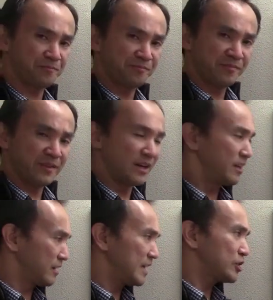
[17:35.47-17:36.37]
And
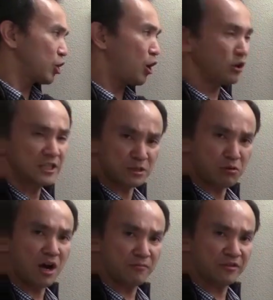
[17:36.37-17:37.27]
then let's call this
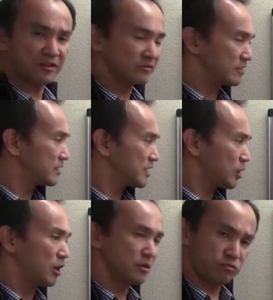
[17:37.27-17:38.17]
problem,
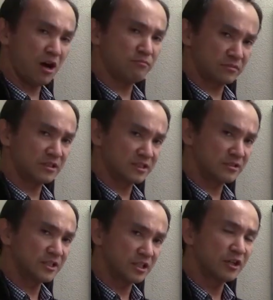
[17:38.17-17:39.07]

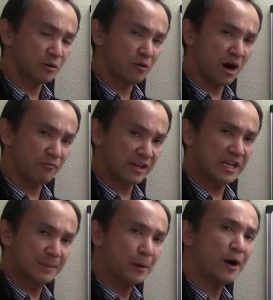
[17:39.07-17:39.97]
this little problem right
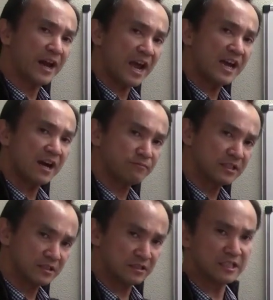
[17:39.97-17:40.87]
here, part A of
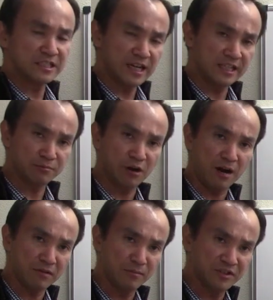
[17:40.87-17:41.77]
the entire problem
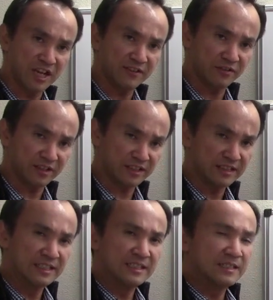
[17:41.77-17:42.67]
number 7 right here.
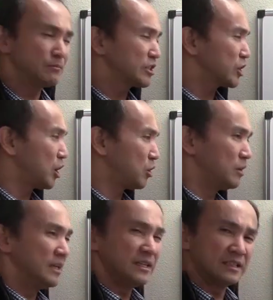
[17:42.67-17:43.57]
But so,
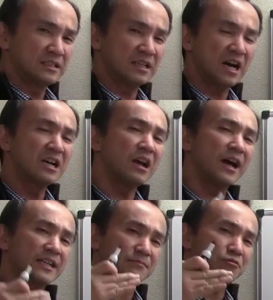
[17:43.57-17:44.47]

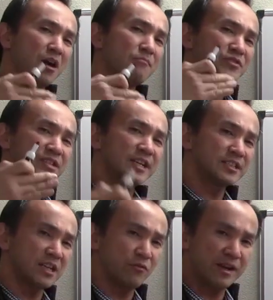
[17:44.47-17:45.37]
unlike problem 6
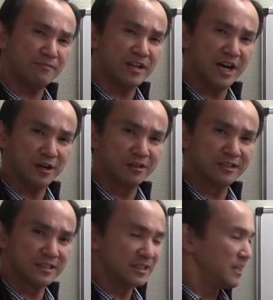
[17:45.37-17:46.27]
that we have done
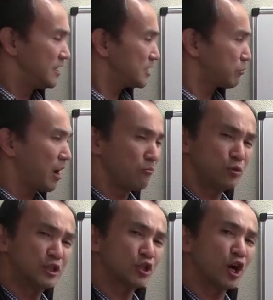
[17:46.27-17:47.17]
earlier, in this problem we're
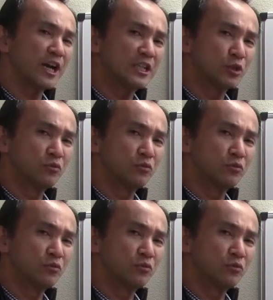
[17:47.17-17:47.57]
starting to